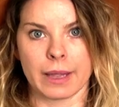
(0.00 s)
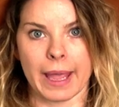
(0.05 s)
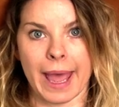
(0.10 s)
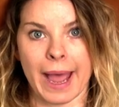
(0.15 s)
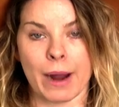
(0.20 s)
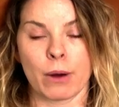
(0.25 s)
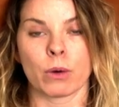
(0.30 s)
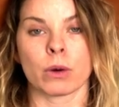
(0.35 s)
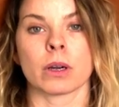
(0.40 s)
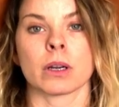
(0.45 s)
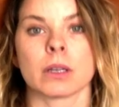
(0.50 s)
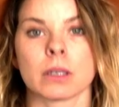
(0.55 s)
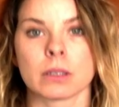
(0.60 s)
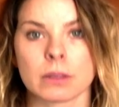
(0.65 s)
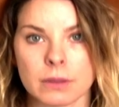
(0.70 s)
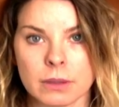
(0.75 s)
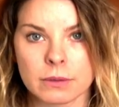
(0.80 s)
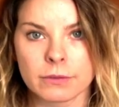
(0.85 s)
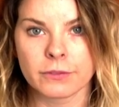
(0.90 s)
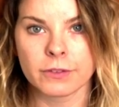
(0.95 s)
Our
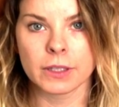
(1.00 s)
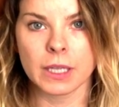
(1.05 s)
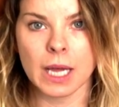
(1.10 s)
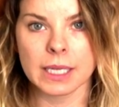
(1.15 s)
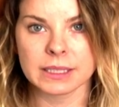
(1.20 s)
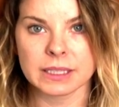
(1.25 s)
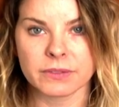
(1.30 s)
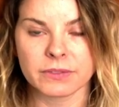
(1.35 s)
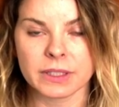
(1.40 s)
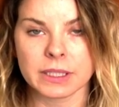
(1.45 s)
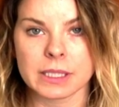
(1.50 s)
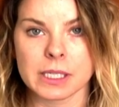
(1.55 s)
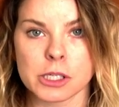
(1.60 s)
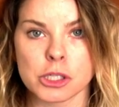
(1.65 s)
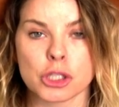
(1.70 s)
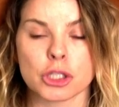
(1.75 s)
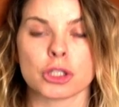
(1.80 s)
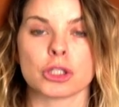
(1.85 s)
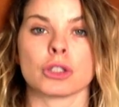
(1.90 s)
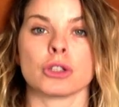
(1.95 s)
philosophy
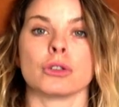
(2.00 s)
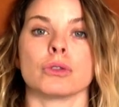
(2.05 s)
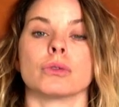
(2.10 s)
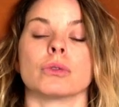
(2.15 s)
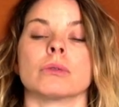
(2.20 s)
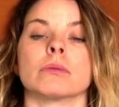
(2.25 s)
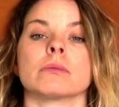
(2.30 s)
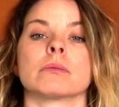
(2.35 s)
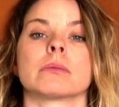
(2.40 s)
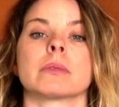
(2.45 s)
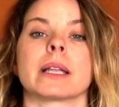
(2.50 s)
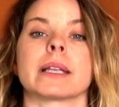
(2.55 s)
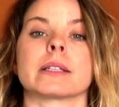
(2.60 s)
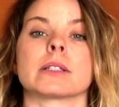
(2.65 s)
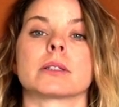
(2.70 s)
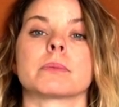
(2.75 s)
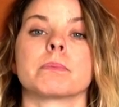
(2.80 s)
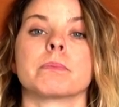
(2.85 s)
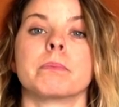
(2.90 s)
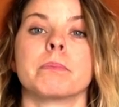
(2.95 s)
teaches you that
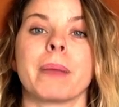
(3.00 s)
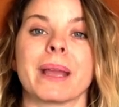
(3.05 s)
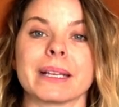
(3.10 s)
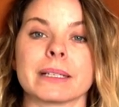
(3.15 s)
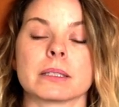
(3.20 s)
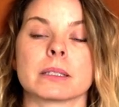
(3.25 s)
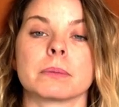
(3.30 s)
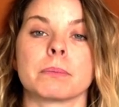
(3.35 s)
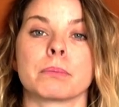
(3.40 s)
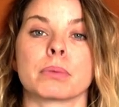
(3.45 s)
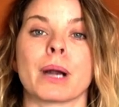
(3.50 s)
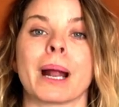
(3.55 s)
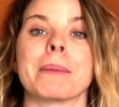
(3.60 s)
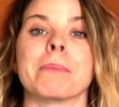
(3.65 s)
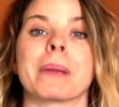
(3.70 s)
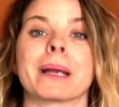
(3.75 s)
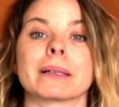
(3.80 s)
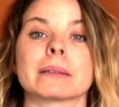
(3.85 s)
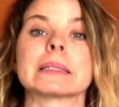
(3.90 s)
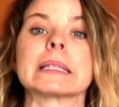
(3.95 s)
it's based
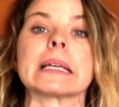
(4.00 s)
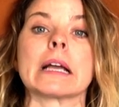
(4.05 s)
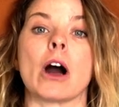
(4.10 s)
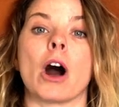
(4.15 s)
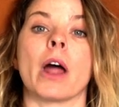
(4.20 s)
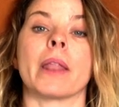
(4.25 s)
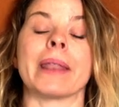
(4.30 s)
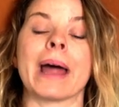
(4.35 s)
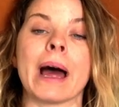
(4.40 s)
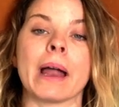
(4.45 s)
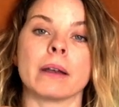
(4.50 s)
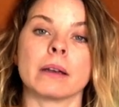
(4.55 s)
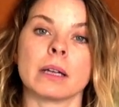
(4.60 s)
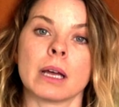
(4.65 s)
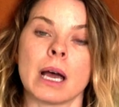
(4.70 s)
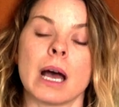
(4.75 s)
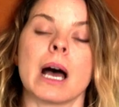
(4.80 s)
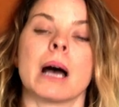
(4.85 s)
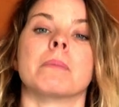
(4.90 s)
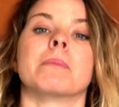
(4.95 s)
primarily on
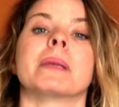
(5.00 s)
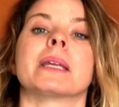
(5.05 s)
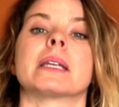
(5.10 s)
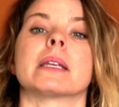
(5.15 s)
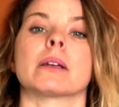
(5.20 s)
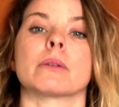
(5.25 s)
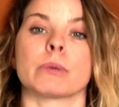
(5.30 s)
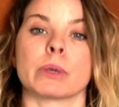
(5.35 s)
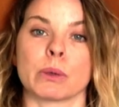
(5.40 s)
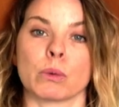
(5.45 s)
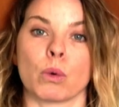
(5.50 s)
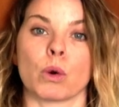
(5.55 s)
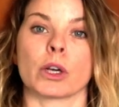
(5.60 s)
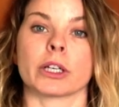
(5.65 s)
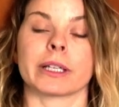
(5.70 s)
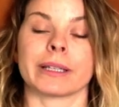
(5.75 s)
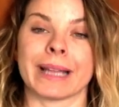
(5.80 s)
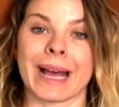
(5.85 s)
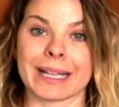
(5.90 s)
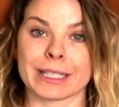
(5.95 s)
that immediate
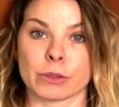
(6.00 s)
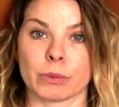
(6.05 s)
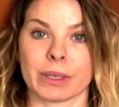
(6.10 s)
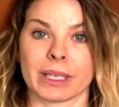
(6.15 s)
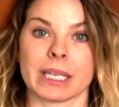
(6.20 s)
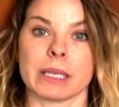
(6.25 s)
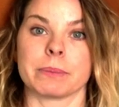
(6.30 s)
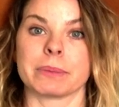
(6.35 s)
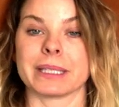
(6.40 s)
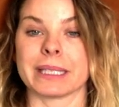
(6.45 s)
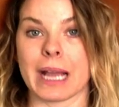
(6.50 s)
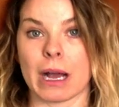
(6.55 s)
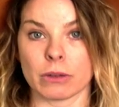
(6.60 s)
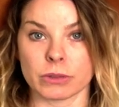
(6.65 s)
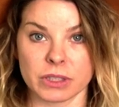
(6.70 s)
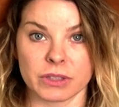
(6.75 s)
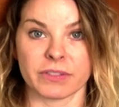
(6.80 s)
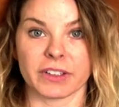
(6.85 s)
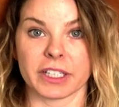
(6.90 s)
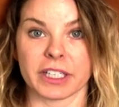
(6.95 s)
reward, and that's what keeps the
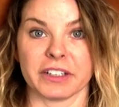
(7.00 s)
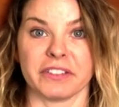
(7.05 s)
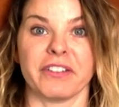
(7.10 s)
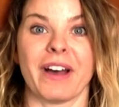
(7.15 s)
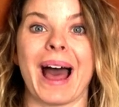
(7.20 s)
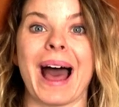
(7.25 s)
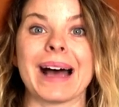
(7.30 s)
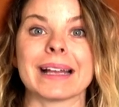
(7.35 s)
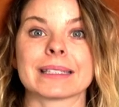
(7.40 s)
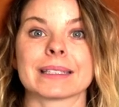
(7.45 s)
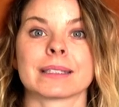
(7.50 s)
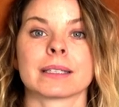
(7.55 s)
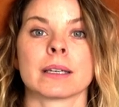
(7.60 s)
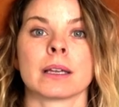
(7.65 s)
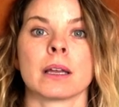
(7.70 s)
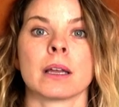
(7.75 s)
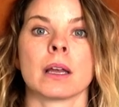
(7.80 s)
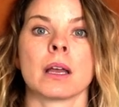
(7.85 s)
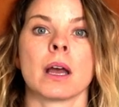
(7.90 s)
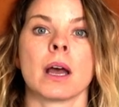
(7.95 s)
outs very fast.
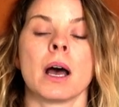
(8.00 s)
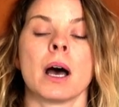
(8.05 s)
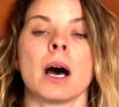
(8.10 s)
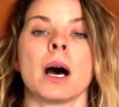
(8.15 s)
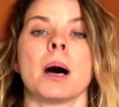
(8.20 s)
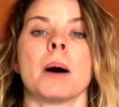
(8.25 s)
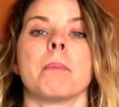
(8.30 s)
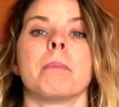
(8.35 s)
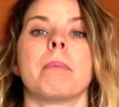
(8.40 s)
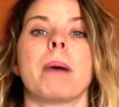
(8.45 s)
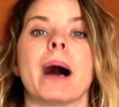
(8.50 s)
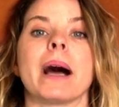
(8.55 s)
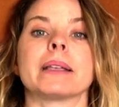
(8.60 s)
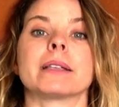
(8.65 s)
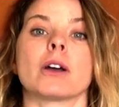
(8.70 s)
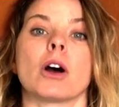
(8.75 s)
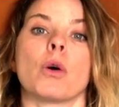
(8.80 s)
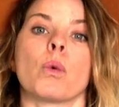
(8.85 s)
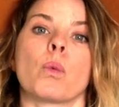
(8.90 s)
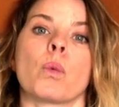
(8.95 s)

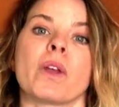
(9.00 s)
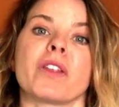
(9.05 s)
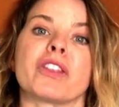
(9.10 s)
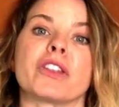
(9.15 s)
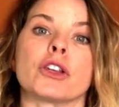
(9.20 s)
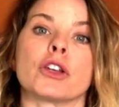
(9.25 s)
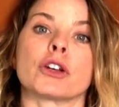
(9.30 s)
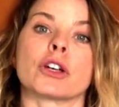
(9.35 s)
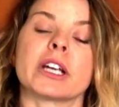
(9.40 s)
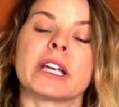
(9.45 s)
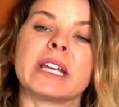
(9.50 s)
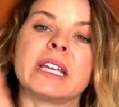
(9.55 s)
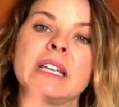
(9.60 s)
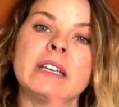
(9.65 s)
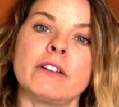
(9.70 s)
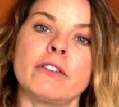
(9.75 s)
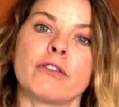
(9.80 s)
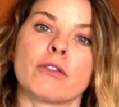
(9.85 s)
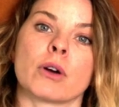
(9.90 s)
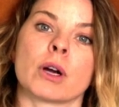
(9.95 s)
But with your
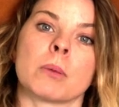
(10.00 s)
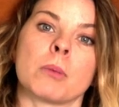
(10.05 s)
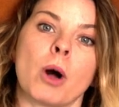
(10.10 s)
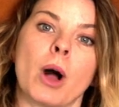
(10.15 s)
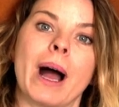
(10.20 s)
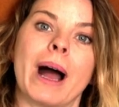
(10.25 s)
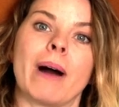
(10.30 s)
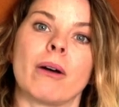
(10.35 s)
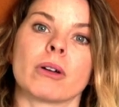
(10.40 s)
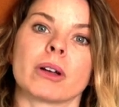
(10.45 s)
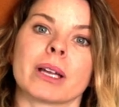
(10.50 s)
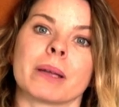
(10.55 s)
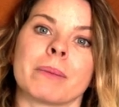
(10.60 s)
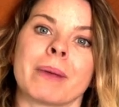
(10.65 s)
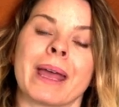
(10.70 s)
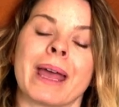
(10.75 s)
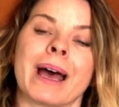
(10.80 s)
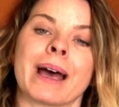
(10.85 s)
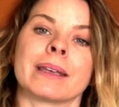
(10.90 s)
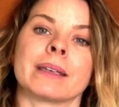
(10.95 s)
informal out
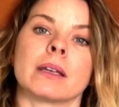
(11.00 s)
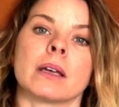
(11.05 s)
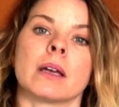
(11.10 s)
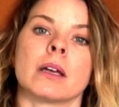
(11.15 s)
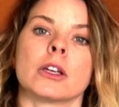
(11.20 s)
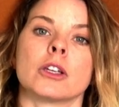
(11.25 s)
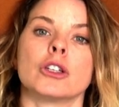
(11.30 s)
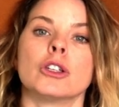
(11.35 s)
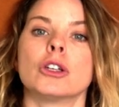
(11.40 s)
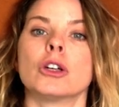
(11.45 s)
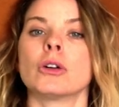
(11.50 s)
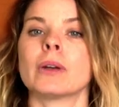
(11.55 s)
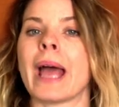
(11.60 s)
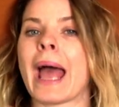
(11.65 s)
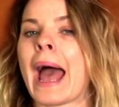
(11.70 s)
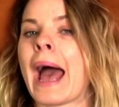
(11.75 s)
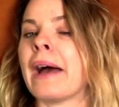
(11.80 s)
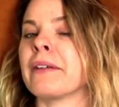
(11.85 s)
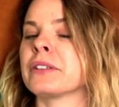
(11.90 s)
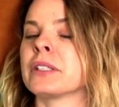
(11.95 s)
command, you don't
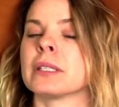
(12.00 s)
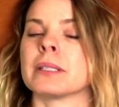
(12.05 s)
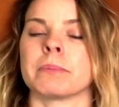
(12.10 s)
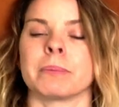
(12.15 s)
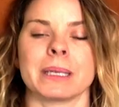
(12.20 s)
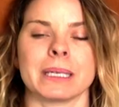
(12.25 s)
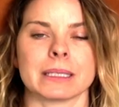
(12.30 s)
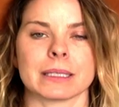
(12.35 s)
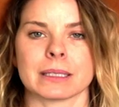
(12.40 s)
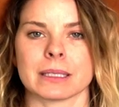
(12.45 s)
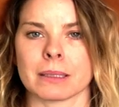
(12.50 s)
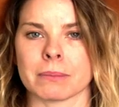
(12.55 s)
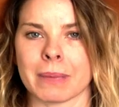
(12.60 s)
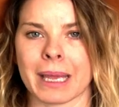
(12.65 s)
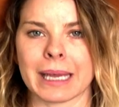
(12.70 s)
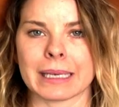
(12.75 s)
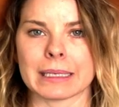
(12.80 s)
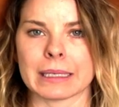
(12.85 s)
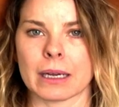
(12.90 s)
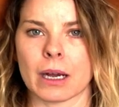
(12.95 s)
have to be as
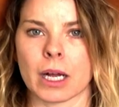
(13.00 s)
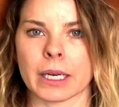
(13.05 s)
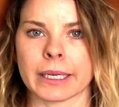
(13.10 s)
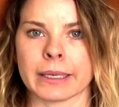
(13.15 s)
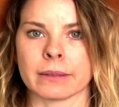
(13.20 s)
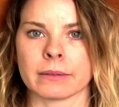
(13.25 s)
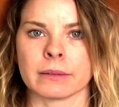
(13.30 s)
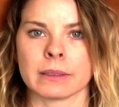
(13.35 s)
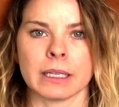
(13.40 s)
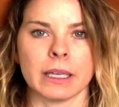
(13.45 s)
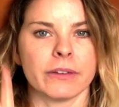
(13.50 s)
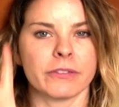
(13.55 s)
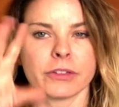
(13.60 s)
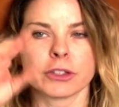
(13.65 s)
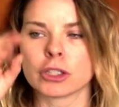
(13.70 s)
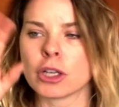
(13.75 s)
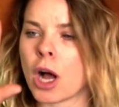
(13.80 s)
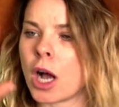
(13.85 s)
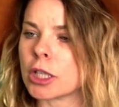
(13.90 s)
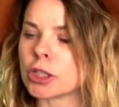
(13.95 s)
demanding on it. If
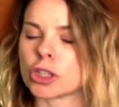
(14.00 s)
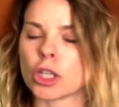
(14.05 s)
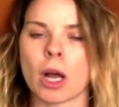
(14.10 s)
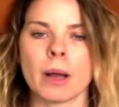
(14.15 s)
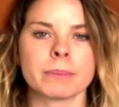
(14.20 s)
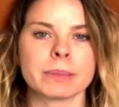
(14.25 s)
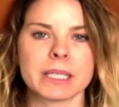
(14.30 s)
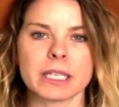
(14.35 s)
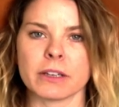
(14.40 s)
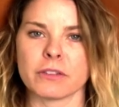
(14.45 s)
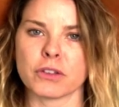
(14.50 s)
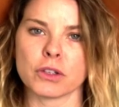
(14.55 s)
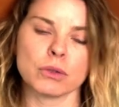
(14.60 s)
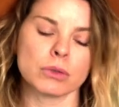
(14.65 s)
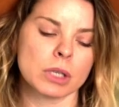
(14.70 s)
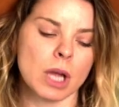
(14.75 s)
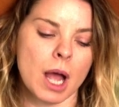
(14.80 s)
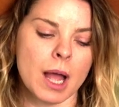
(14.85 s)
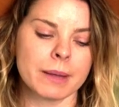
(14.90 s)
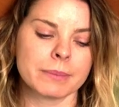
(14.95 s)
the dog chomps it a few
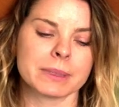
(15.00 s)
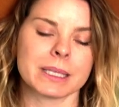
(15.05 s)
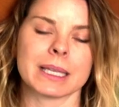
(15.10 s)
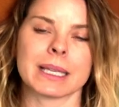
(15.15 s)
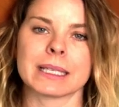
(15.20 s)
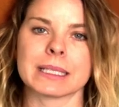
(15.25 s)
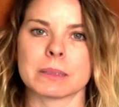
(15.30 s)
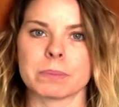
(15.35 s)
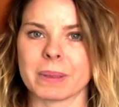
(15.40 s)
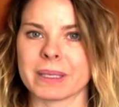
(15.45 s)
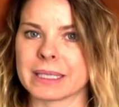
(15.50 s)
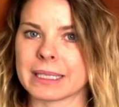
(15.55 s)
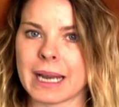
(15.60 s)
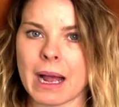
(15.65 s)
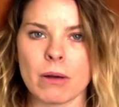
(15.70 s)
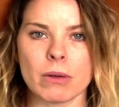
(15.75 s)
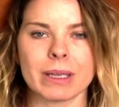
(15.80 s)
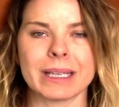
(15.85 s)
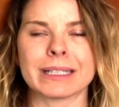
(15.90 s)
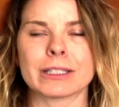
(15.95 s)
times and then spits it
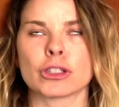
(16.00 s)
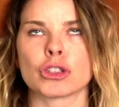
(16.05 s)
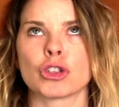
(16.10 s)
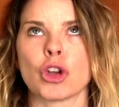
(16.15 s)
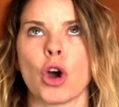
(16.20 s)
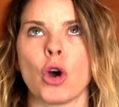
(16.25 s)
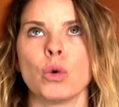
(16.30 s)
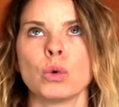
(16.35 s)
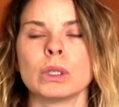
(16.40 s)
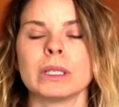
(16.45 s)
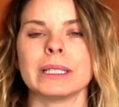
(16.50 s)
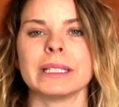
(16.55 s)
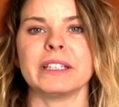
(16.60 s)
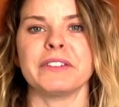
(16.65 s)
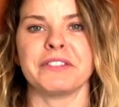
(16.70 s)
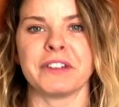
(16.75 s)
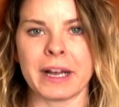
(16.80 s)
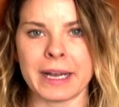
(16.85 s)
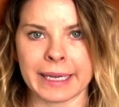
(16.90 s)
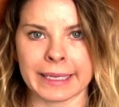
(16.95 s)
out, it's totally
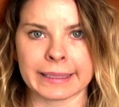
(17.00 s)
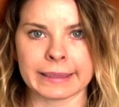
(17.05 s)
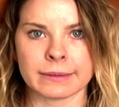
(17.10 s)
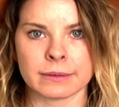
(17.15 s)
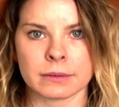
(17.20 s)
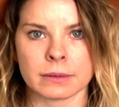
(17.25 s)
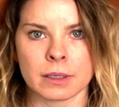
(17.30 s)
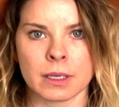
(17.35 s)
fine.